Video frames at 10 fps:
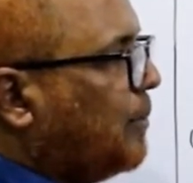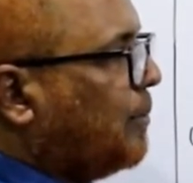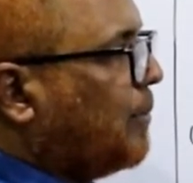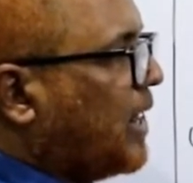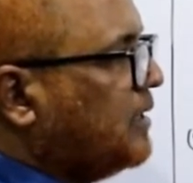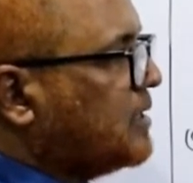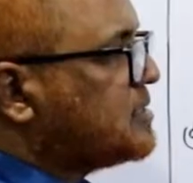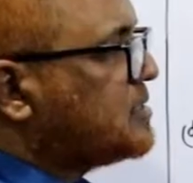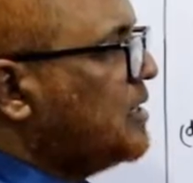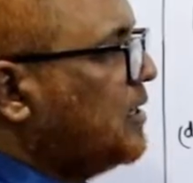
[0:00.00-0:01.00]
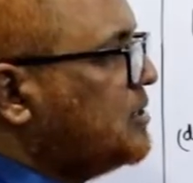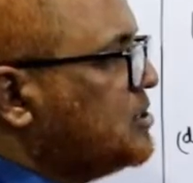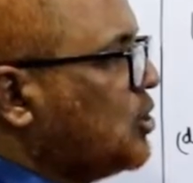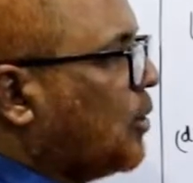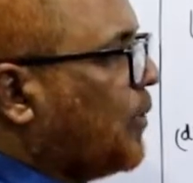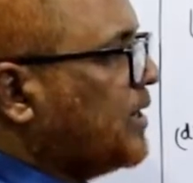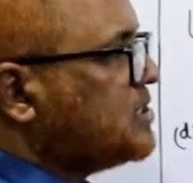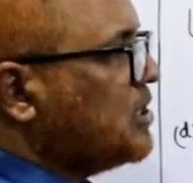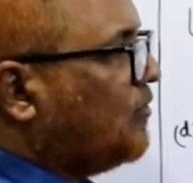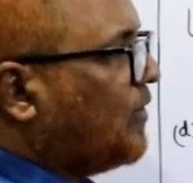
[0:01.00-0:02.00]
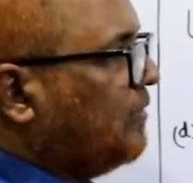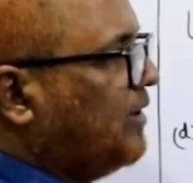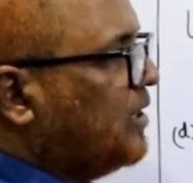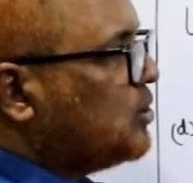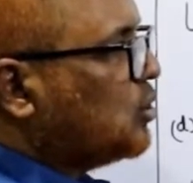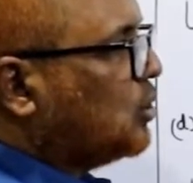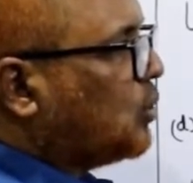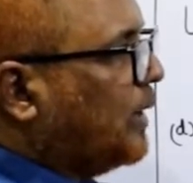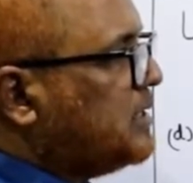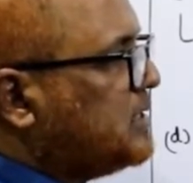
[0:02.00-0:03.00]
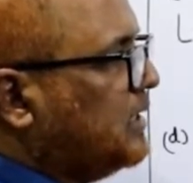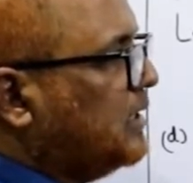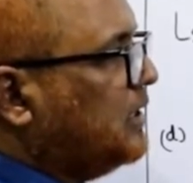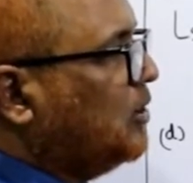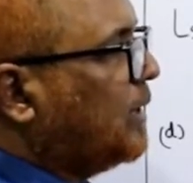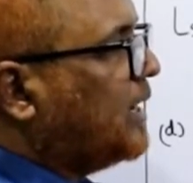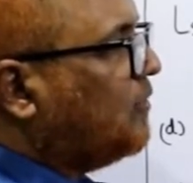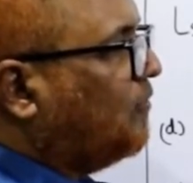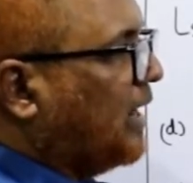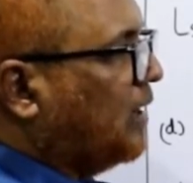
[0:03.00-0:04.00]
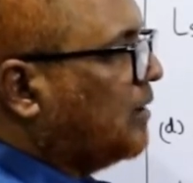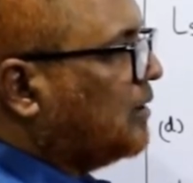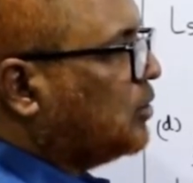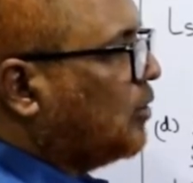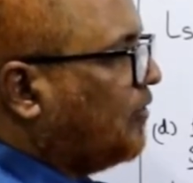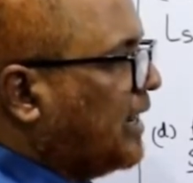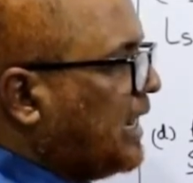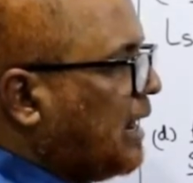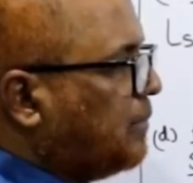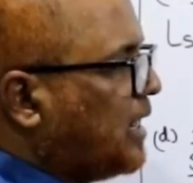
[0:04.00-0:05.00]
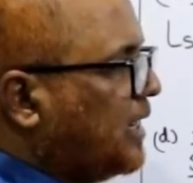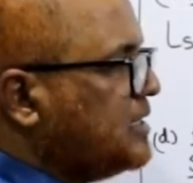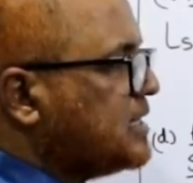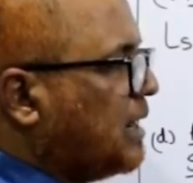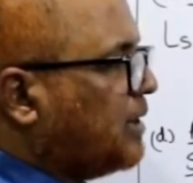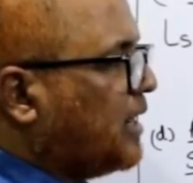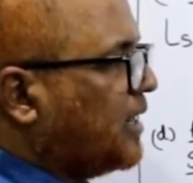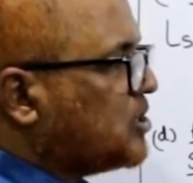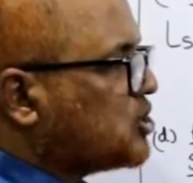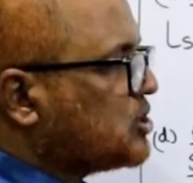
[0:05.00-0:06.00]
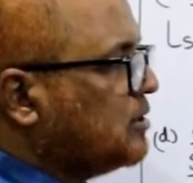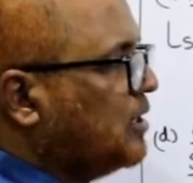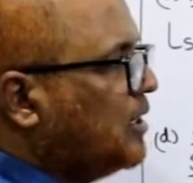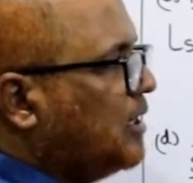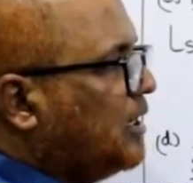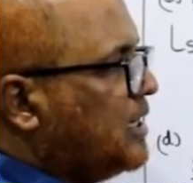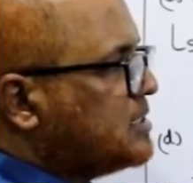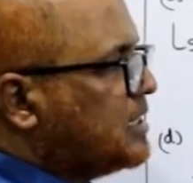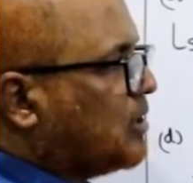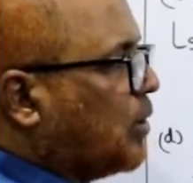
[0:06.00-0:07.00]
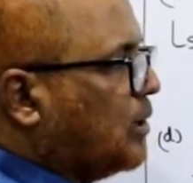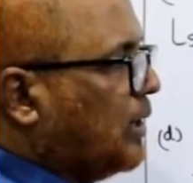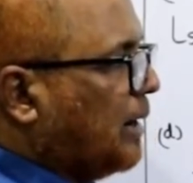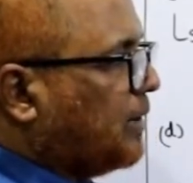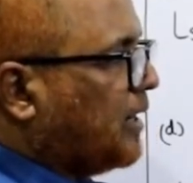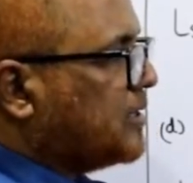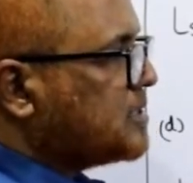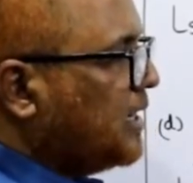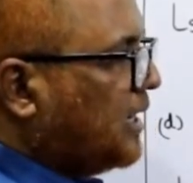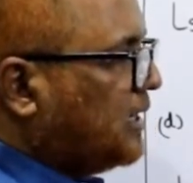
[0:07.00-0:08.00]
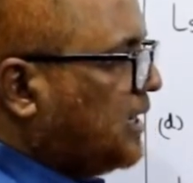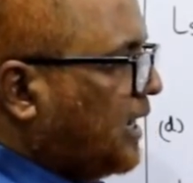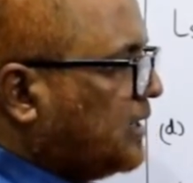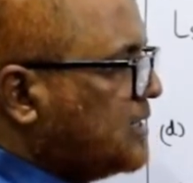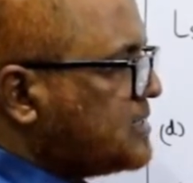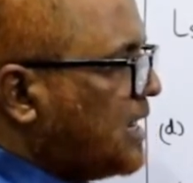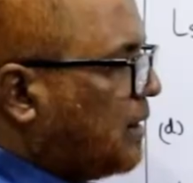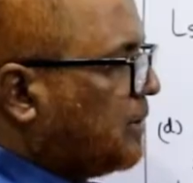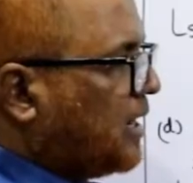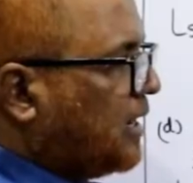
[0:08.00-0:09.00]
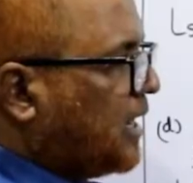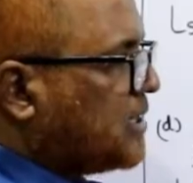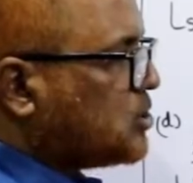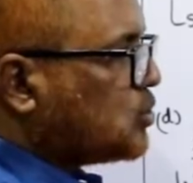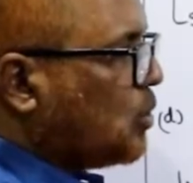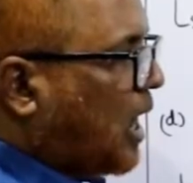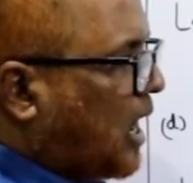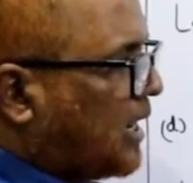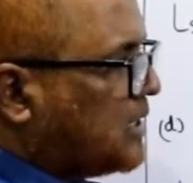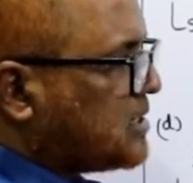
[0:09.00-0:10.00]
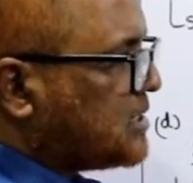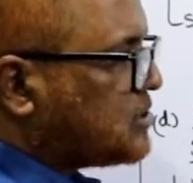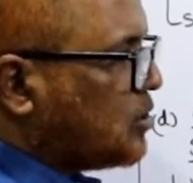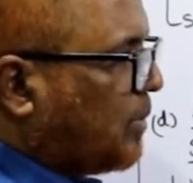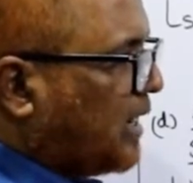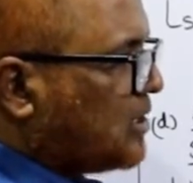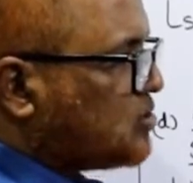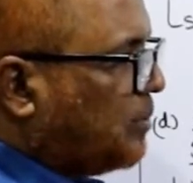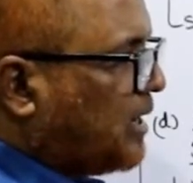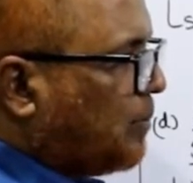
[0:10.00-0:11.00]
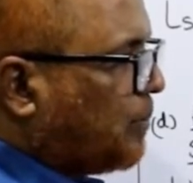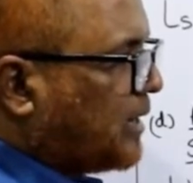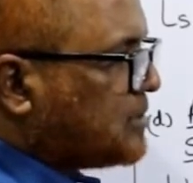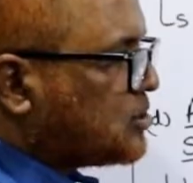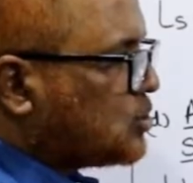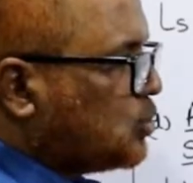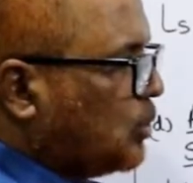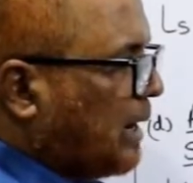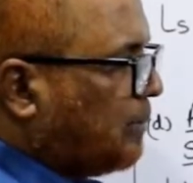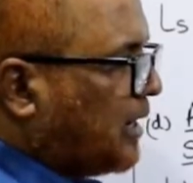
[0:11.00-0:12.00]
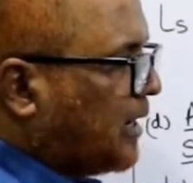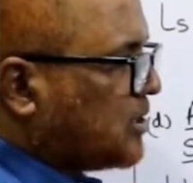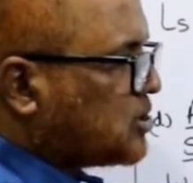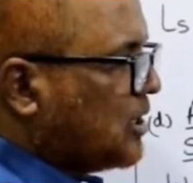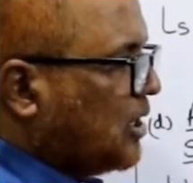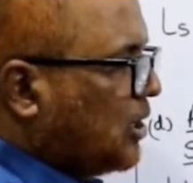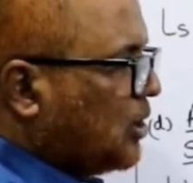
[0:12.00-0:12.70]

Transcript: Minus 0.05 into 20, you will get 1. So 1 lambda is lambda dash is equal to lambda dash. Take this lambda dash to RHS. So minus will become plus 2 lambda dash.